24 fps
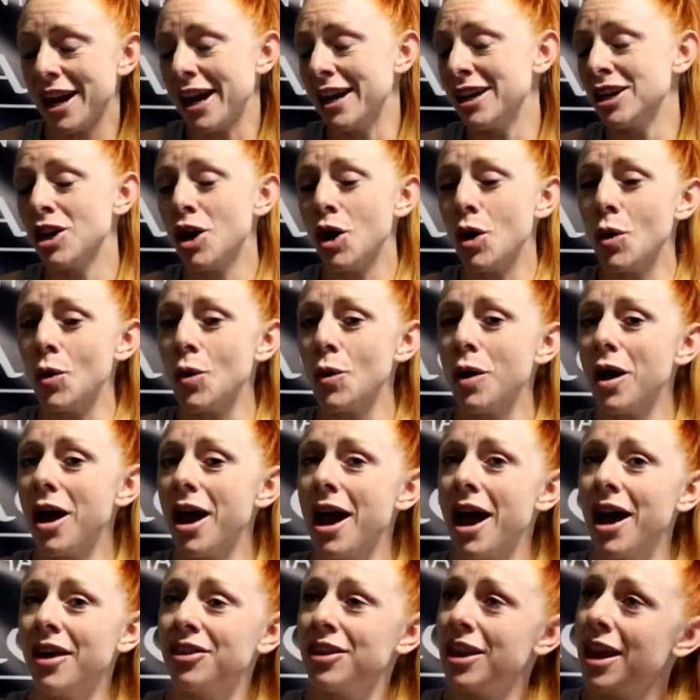I know
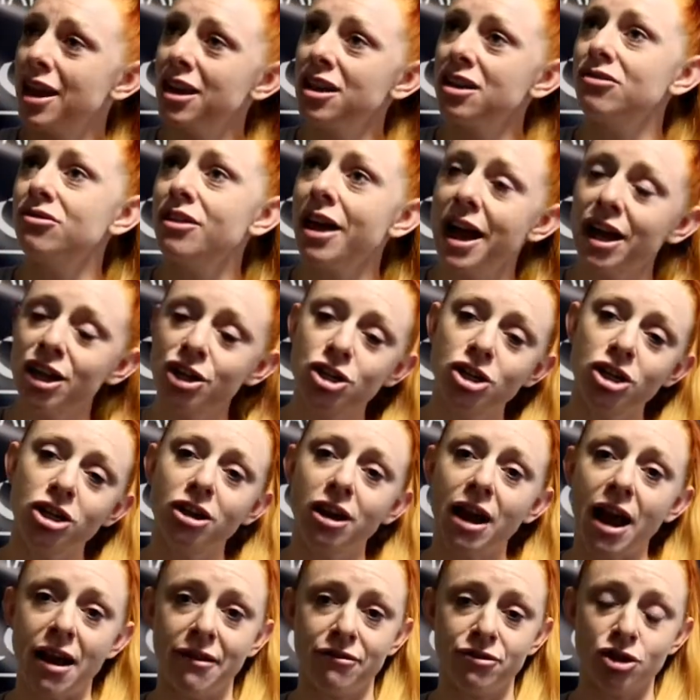at the end of last year
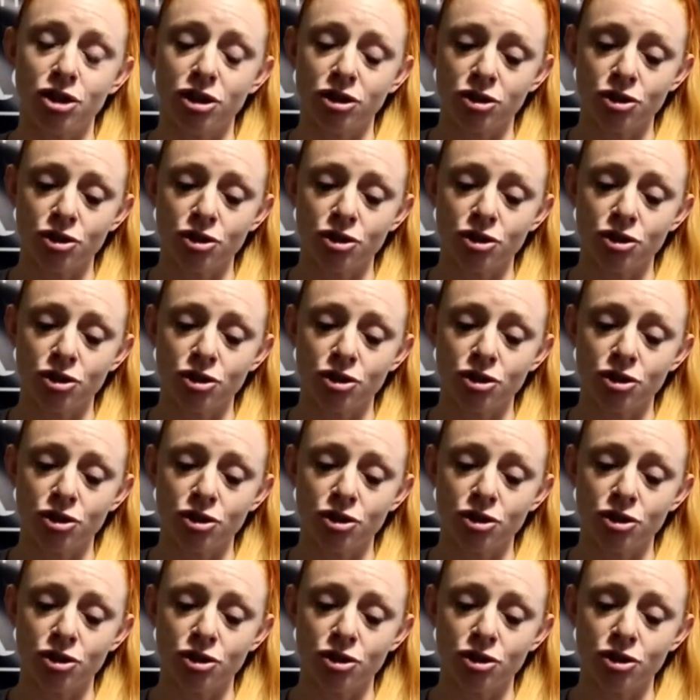after